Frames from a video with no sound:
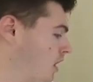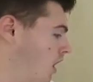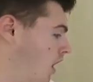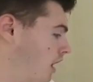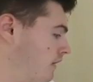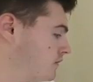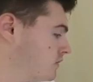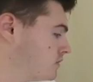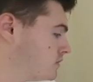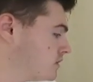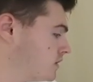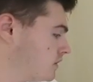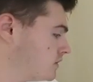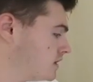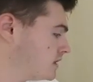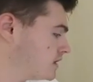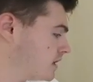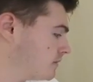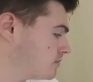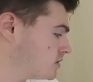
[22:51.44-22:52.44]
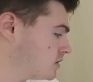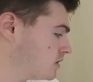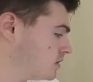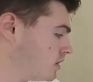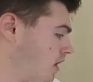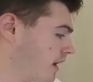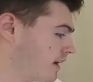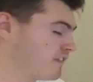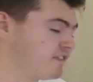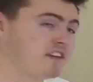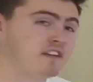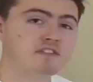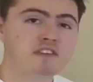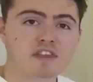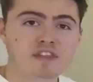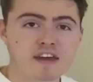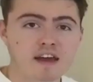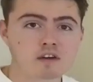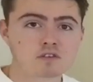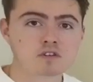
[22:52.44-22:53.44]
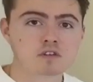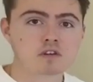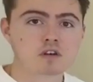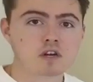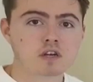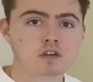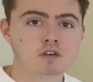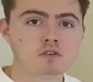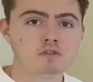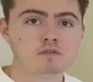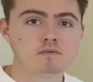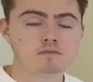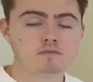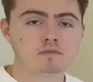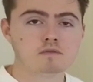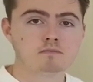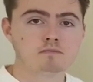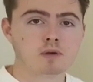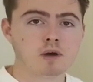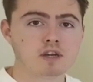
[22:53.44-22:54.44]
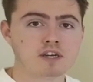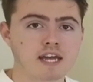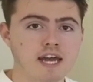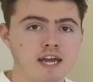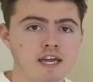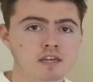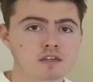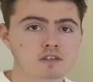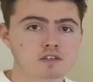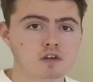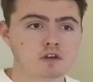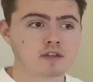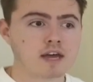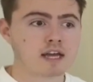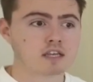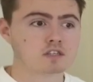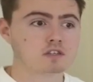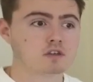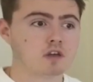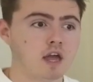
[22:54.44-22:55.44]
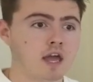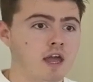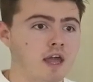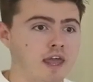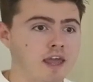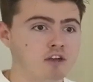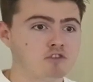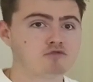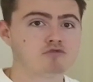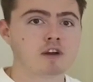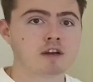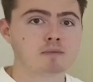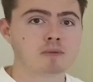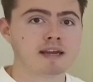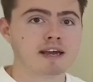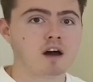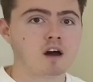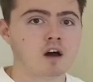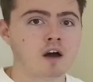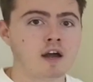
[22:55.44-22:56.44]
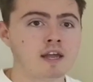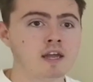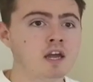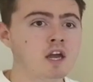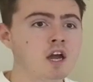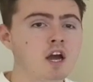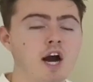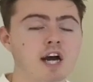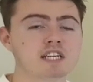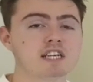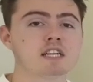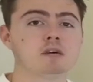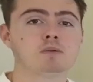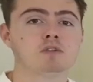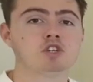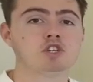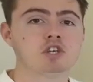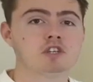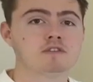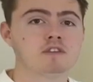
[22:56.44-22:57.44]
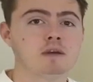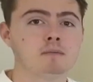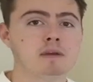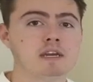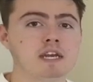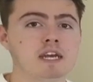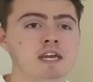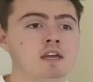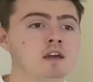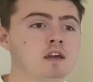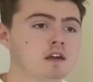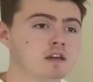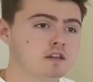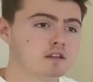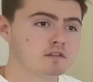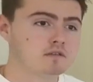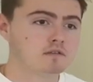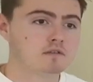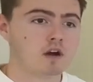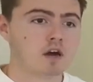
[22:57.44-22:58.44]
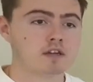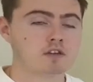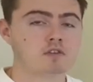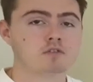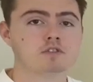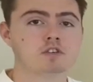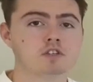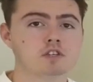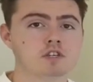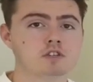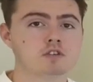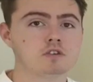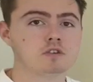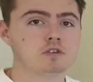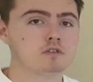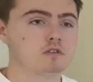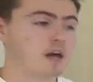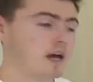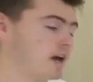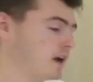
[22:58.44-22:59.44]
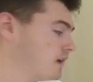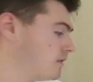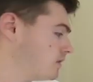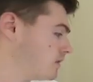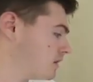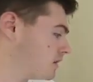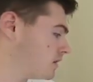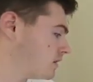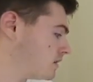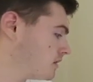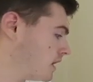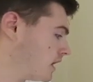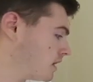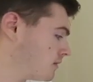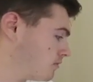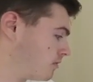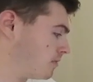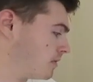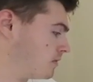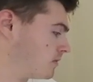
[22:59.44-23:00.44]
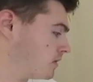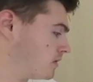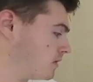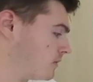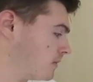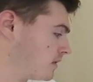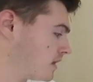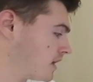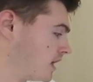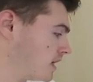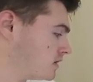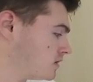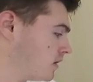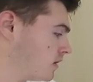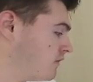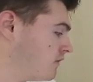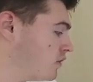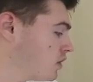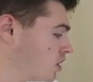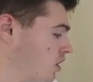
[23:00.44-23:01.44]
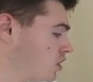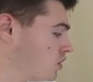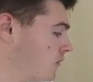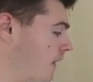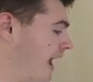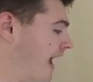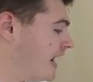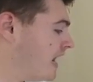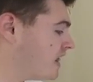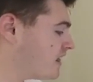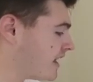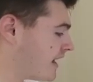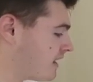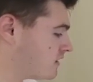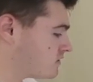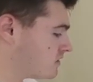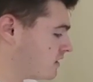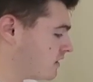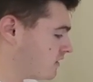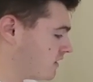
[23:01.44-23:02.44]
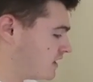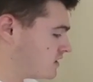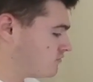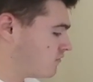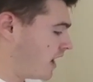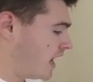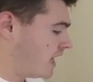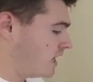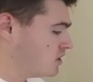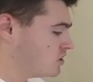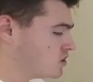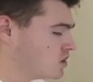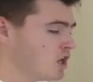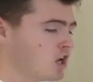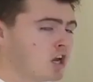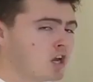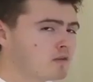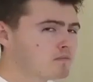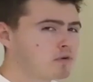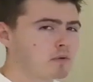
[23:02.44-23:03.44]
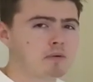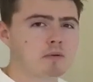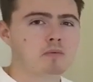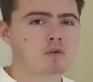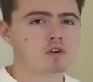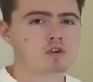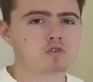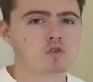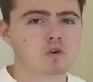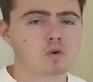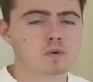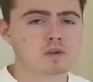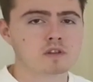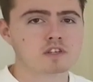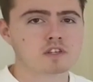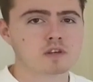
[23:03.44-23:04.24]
I've used doses up to like 50,000 IU per day, so that's incredibly high. I do that with just vitamin D. I don't suggest you do that. If you're gonna do that, you probably wanna do it with K2. If you're gonna do anything outside of this range, you probably wanna talk with